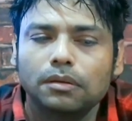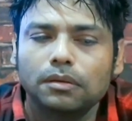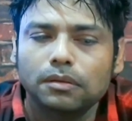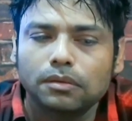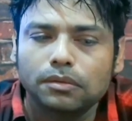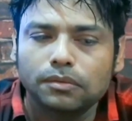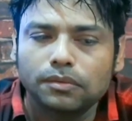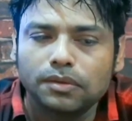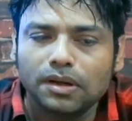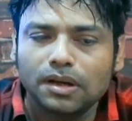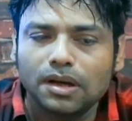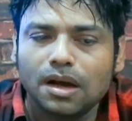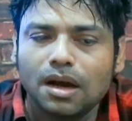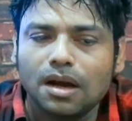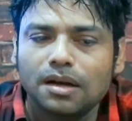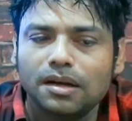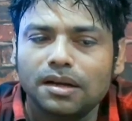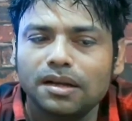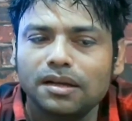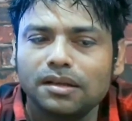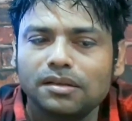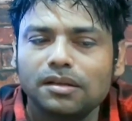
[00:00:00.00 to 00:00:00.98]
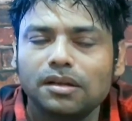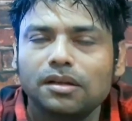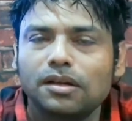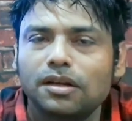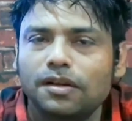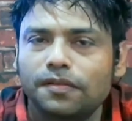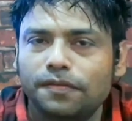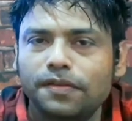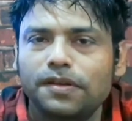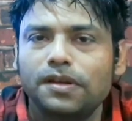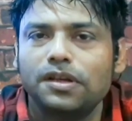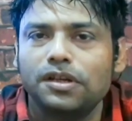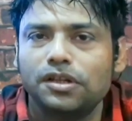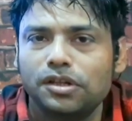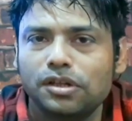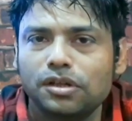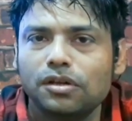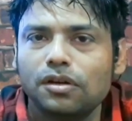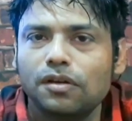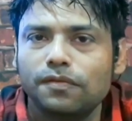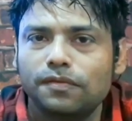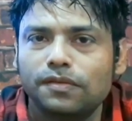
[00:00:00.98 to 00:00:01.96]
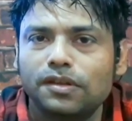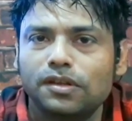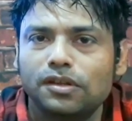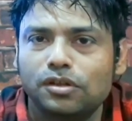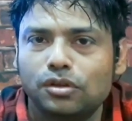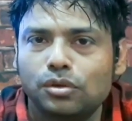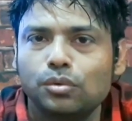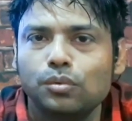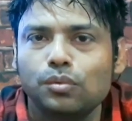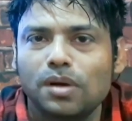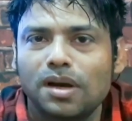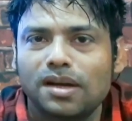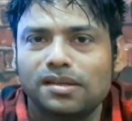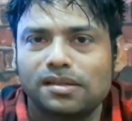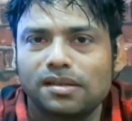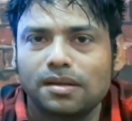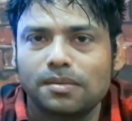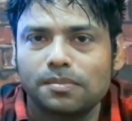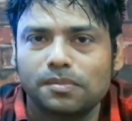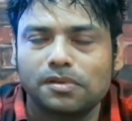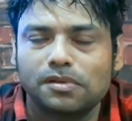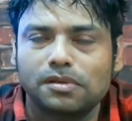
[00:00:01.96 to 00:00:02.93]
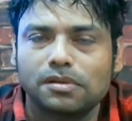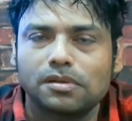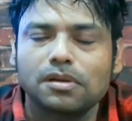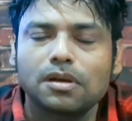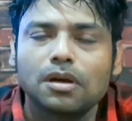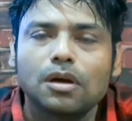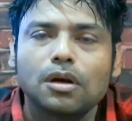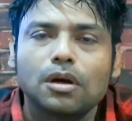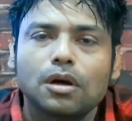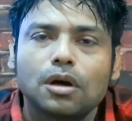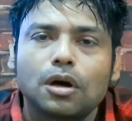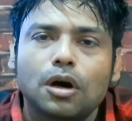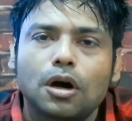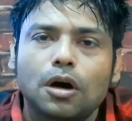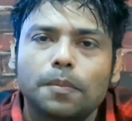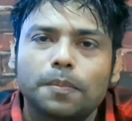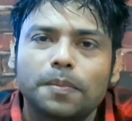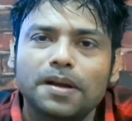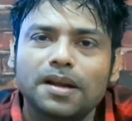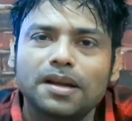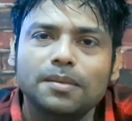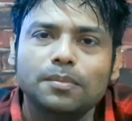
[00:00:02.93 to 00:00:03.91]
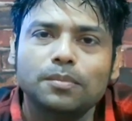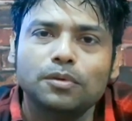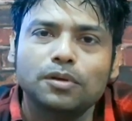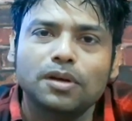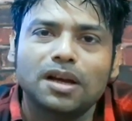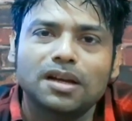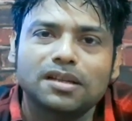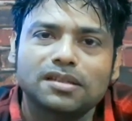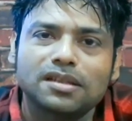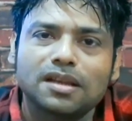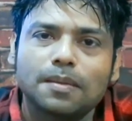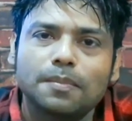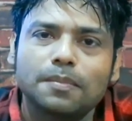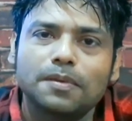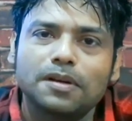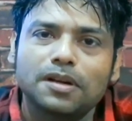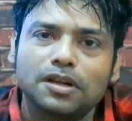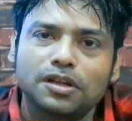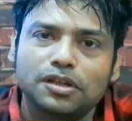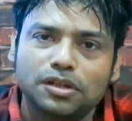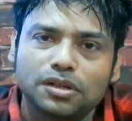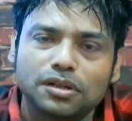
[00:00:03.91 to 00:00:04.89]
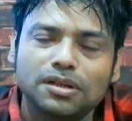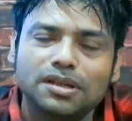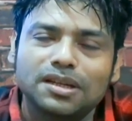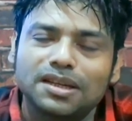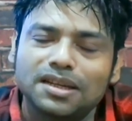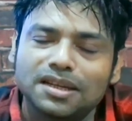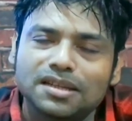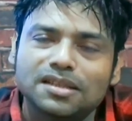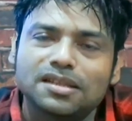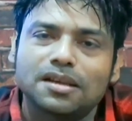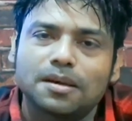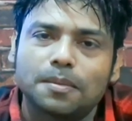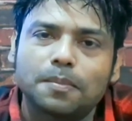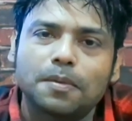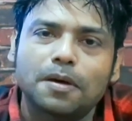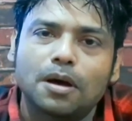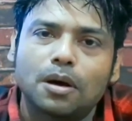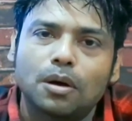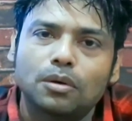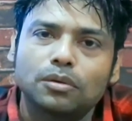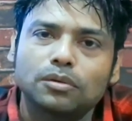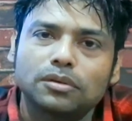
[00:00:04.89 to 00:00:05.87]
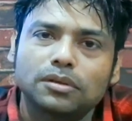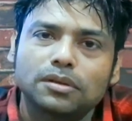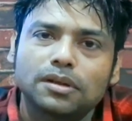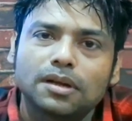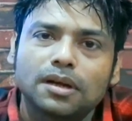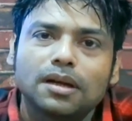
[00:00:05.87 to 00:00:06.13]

regarding the definition of these two exams, open book examination is about